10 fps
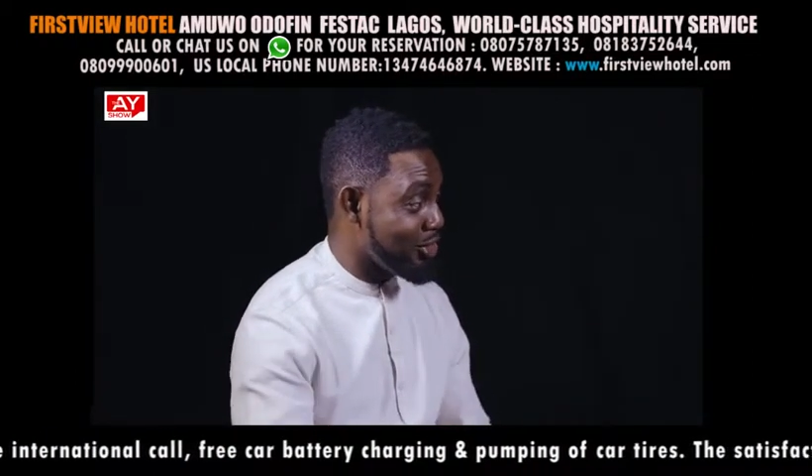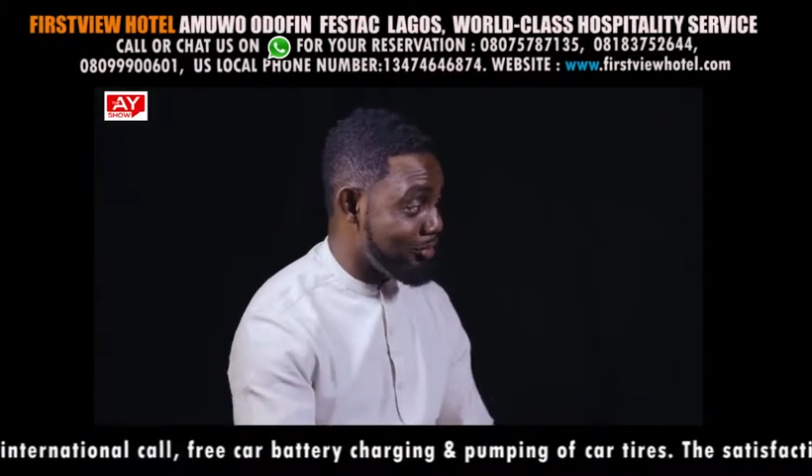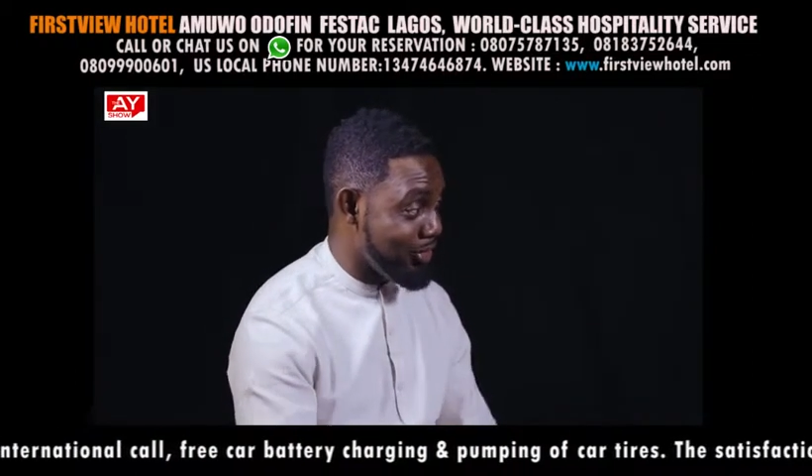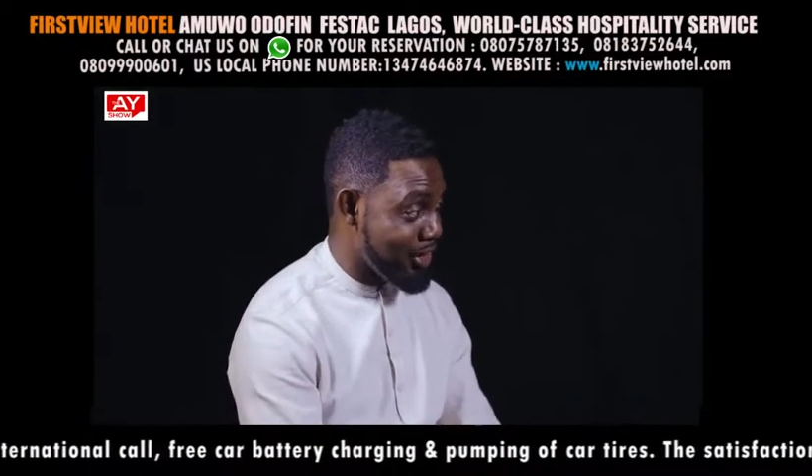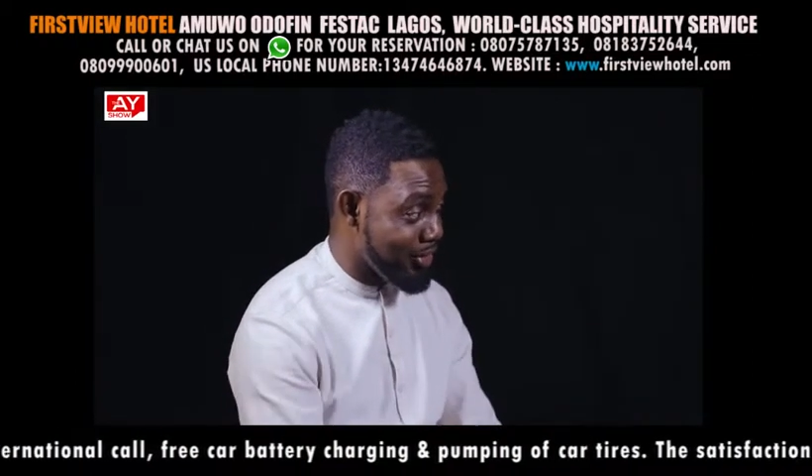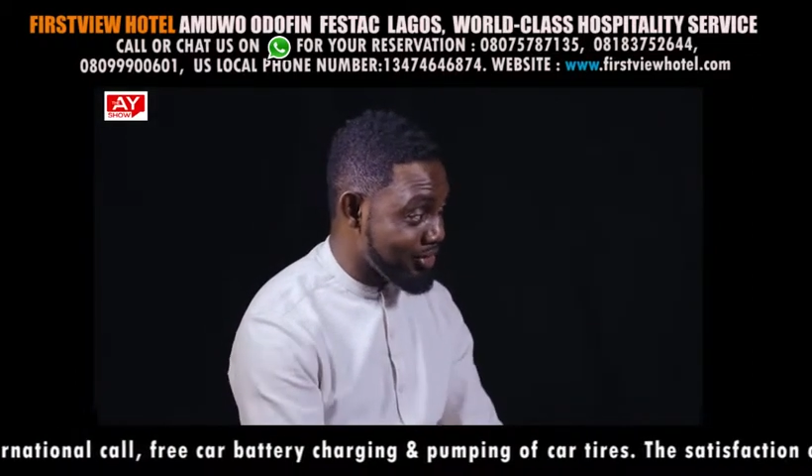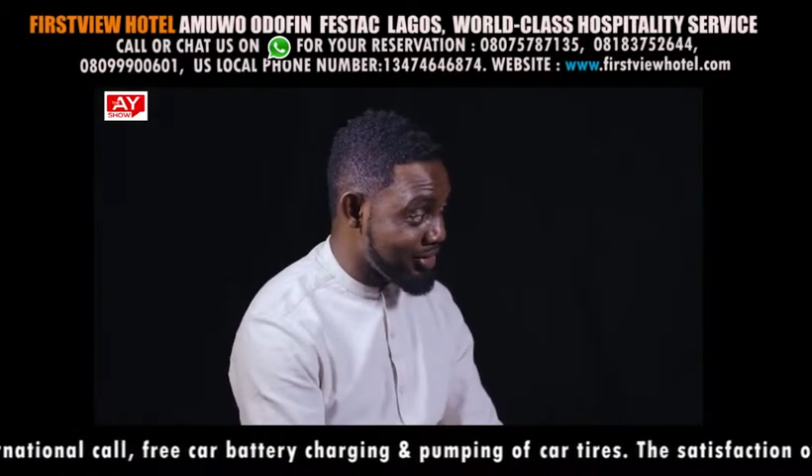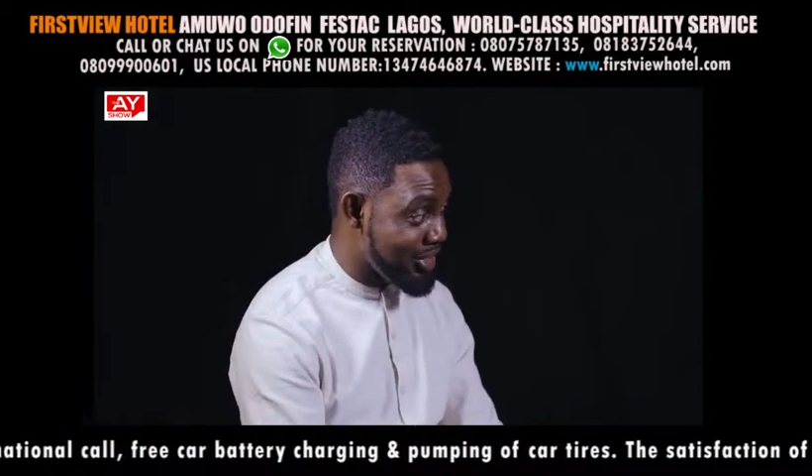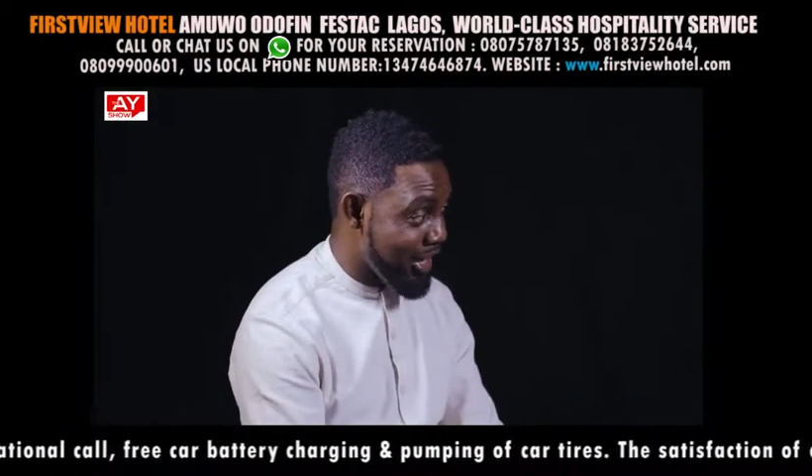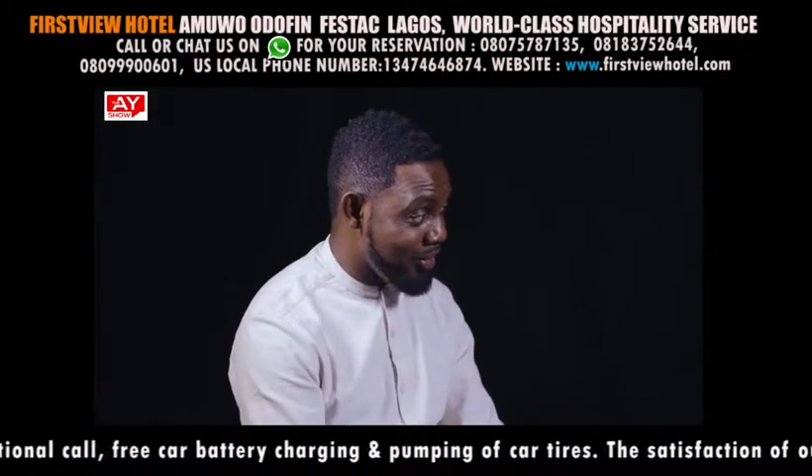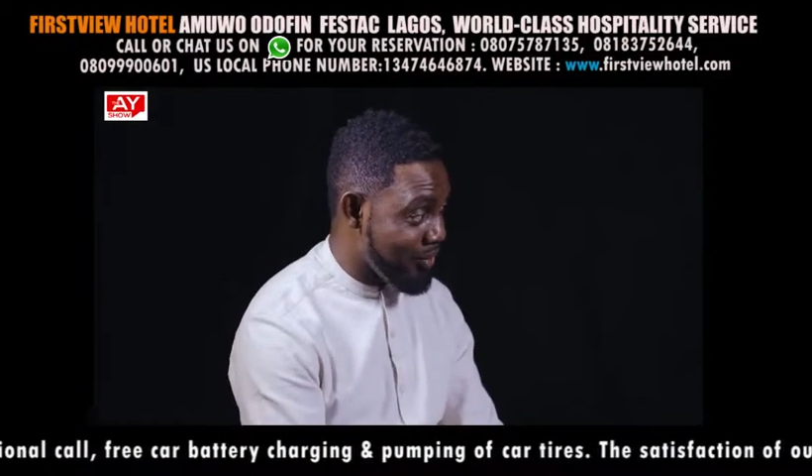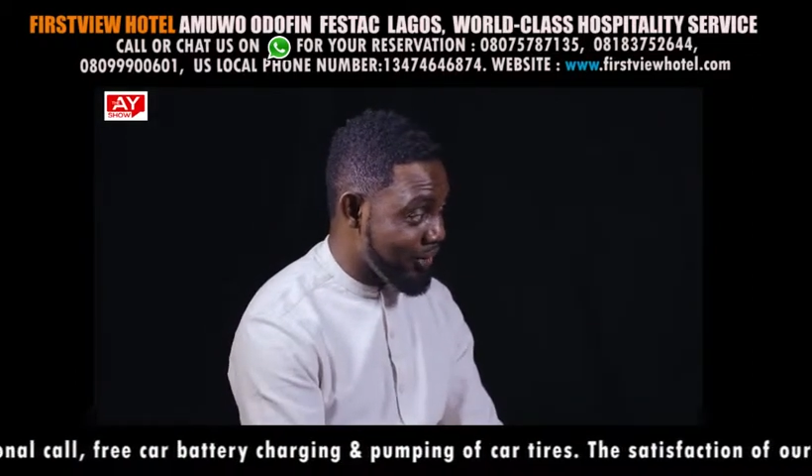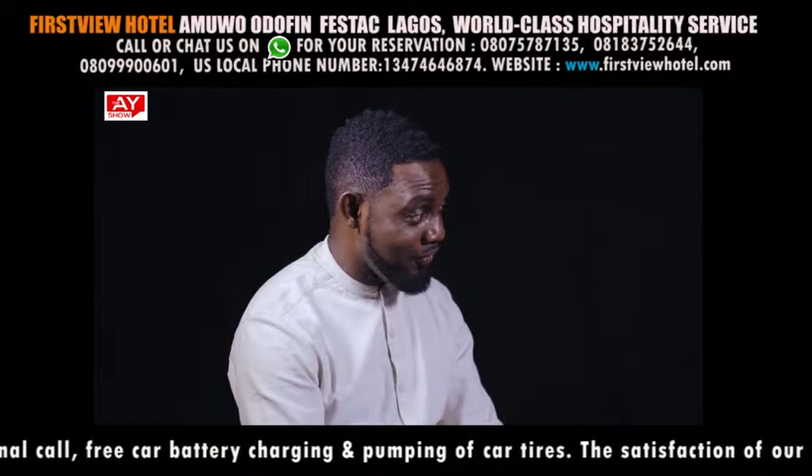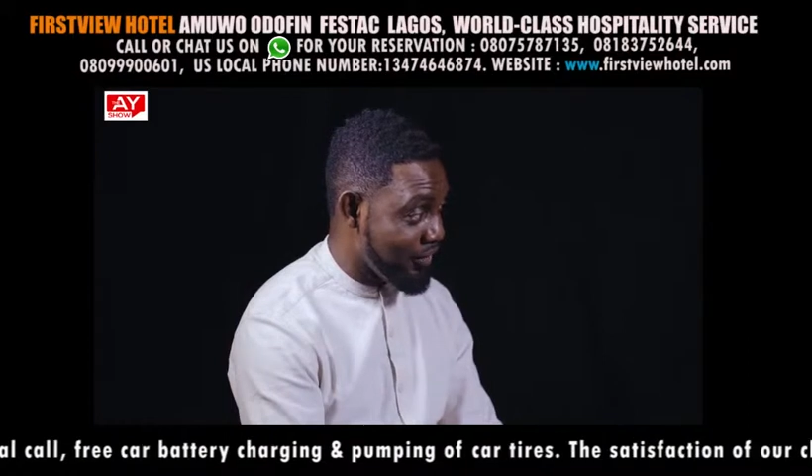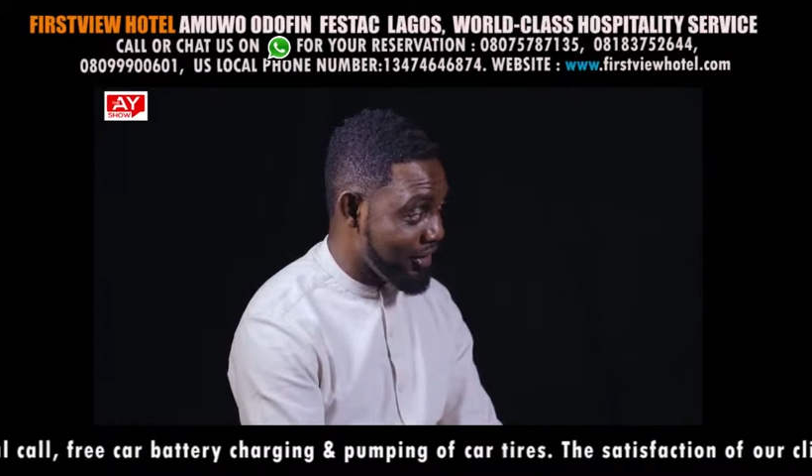to the billions. Are you
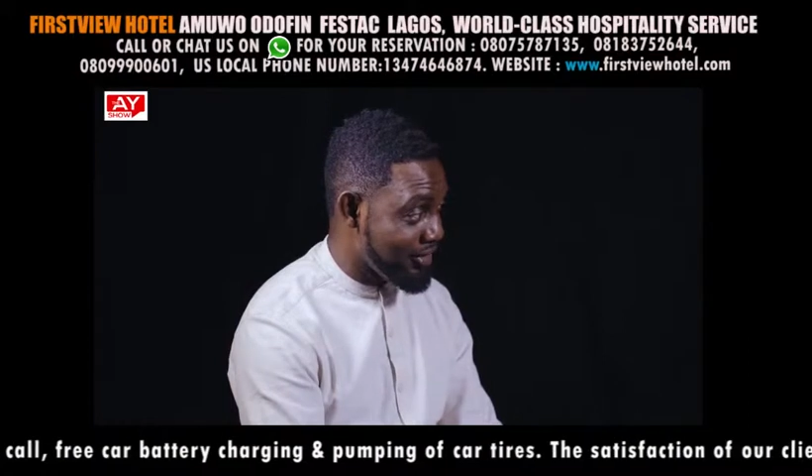ready for